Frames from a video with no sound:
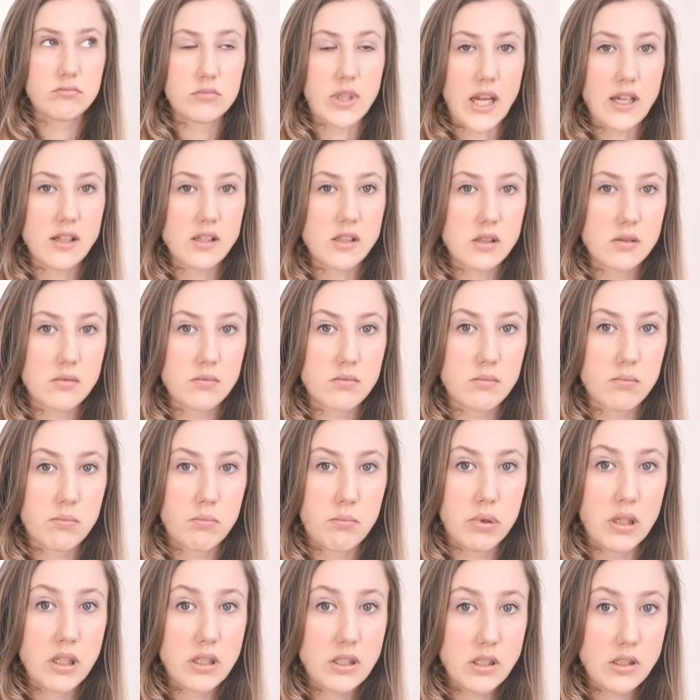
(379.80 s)
That's
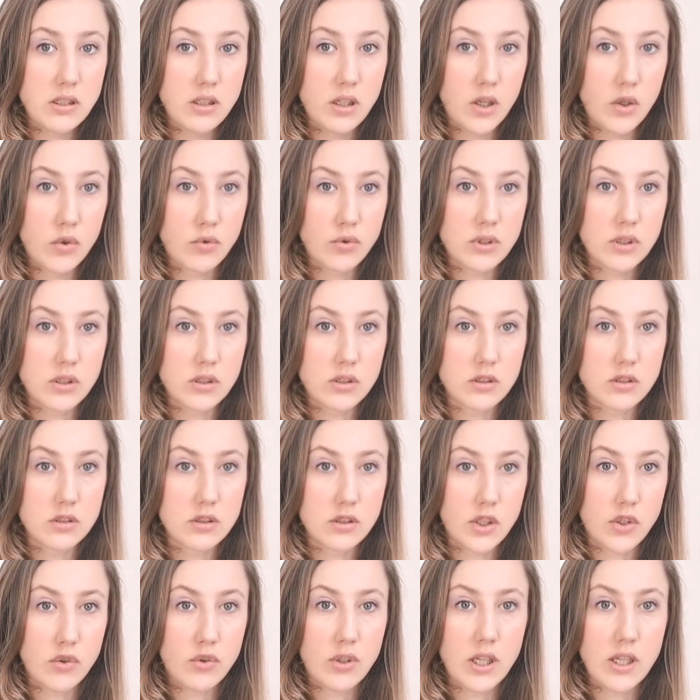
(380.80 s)
bloody deluded.
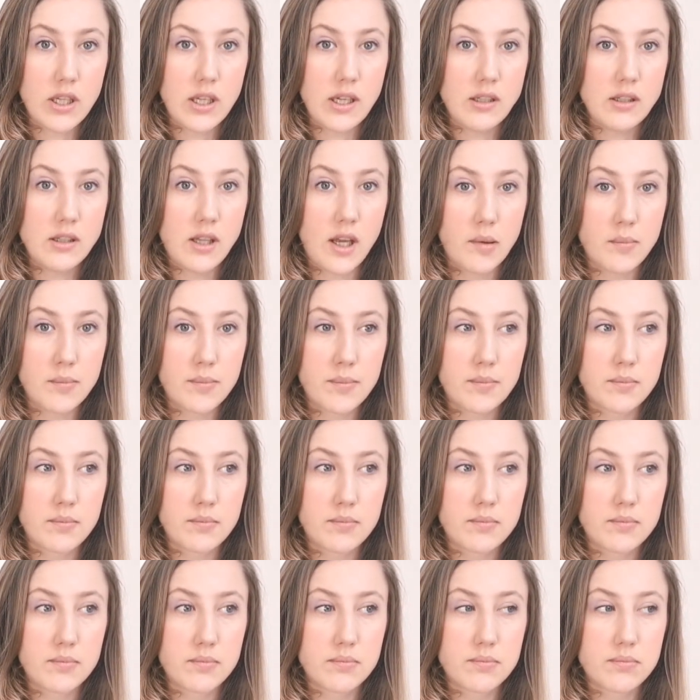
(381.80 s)
You can end up
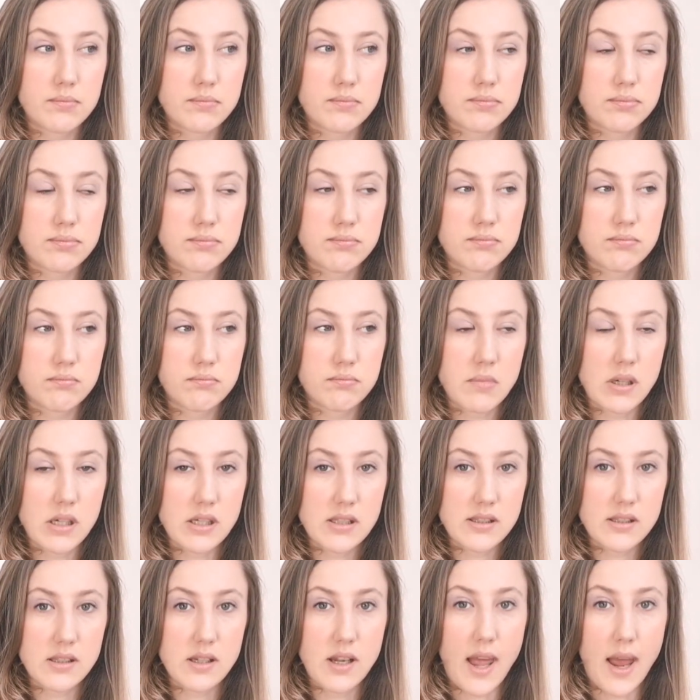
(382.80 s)

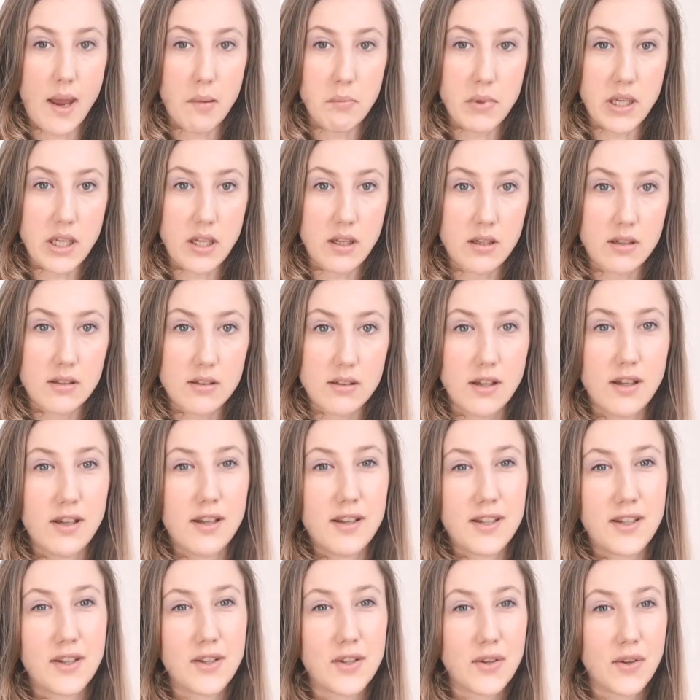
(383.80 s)
a salami.
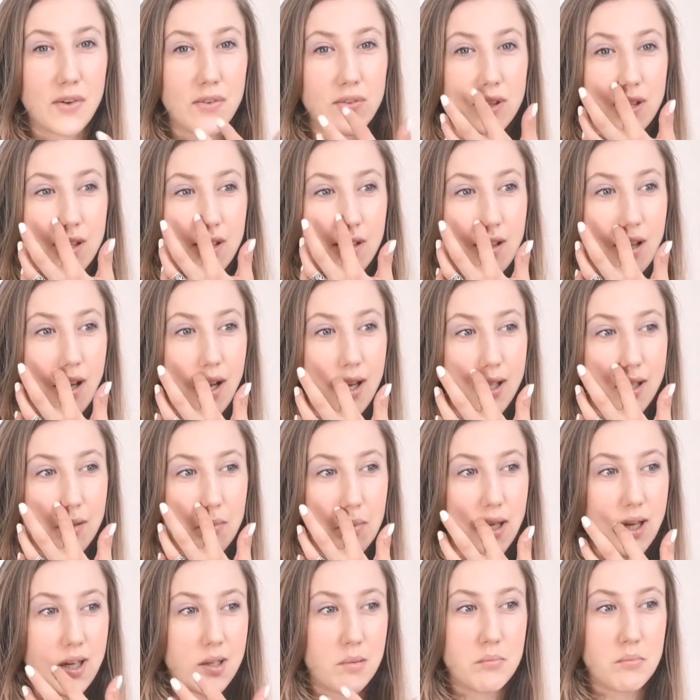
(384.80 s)
You know, the guy
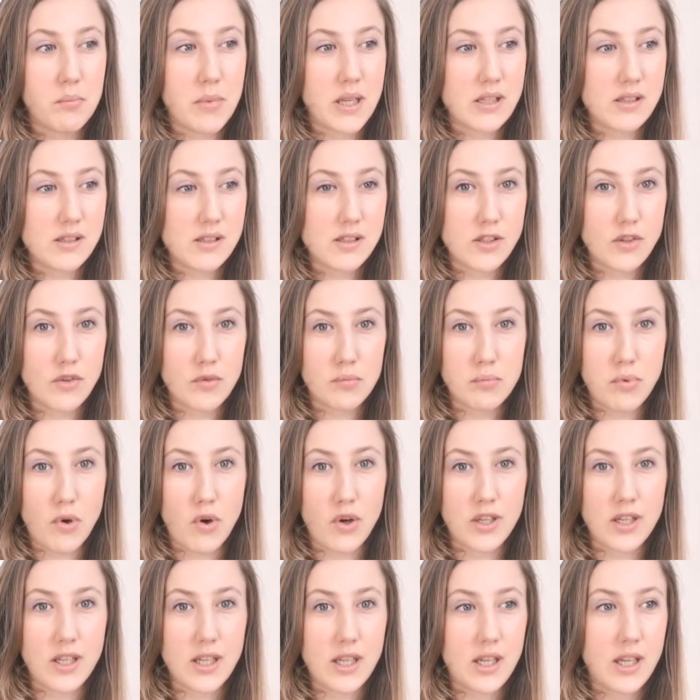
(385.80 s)
can mince your
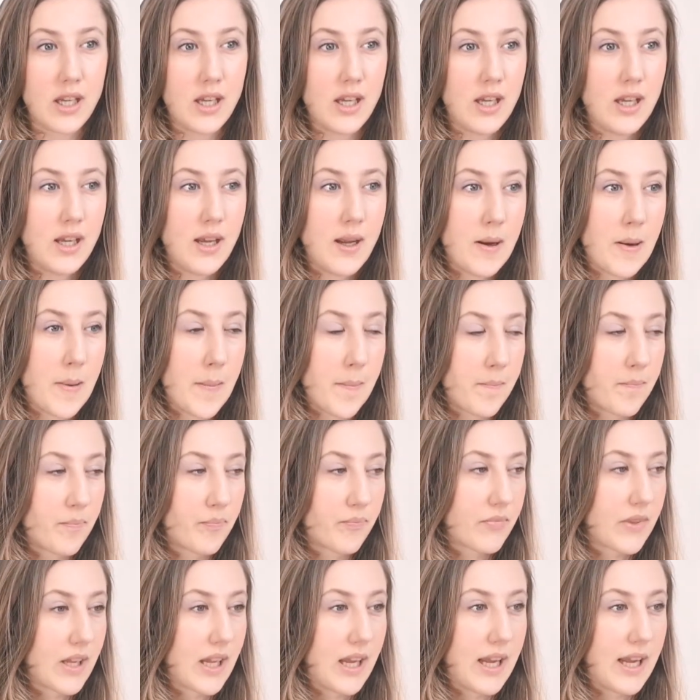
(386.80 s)
body
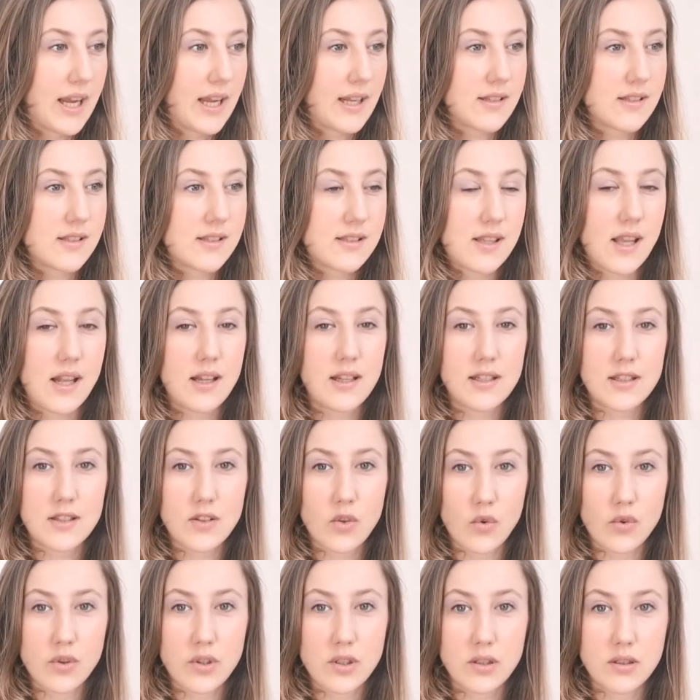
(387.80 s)
and sell it
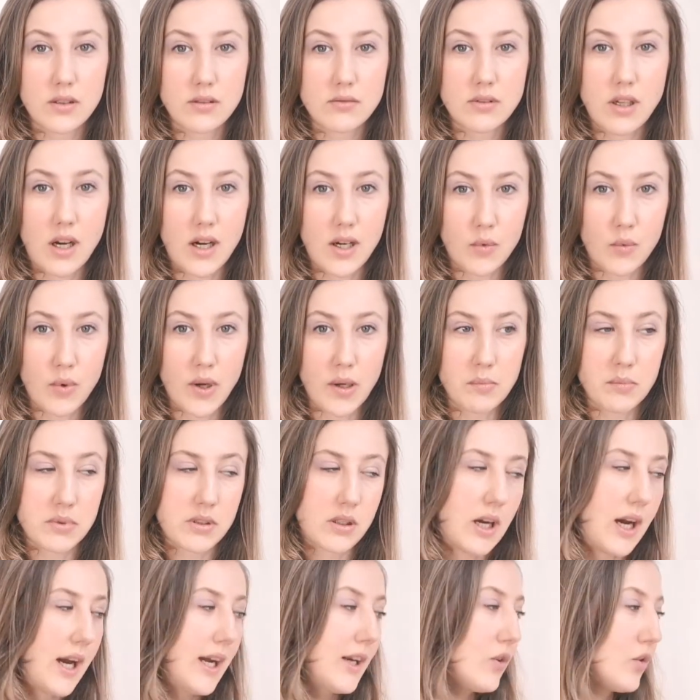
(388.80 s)
on the dark web.
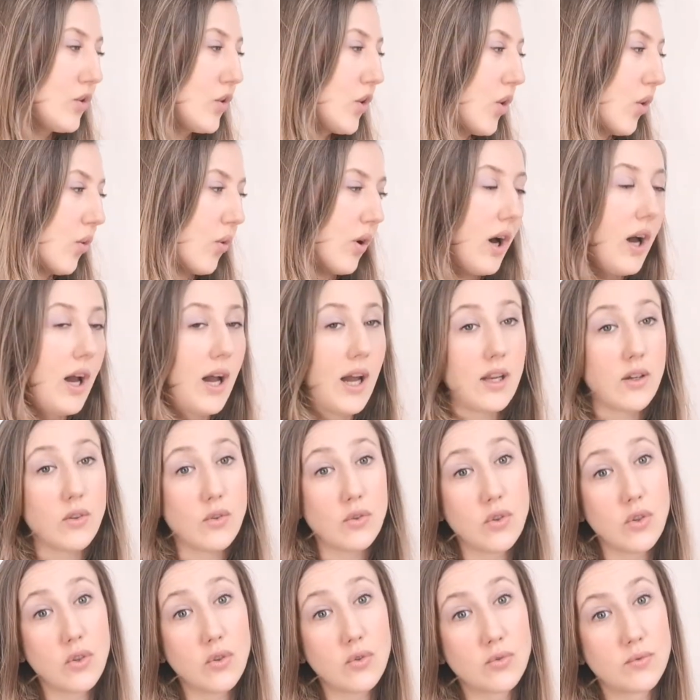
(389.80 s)
I don't
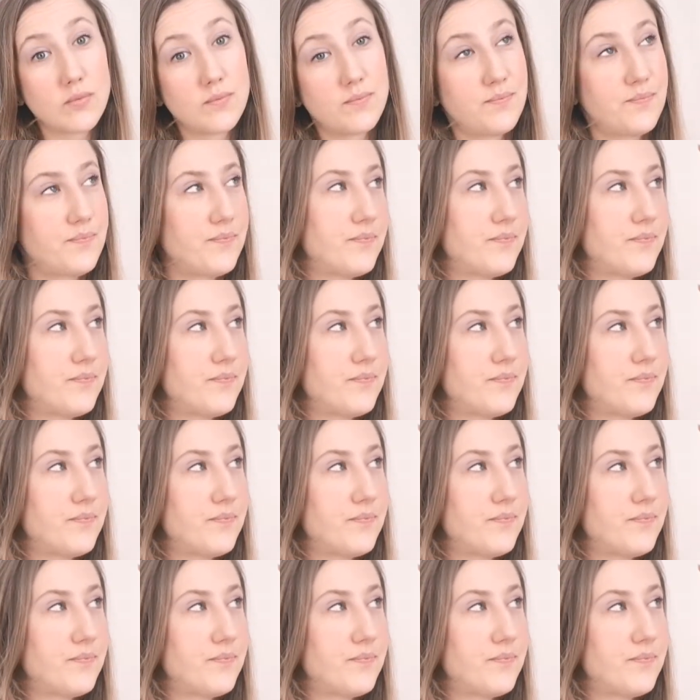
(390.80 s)
know.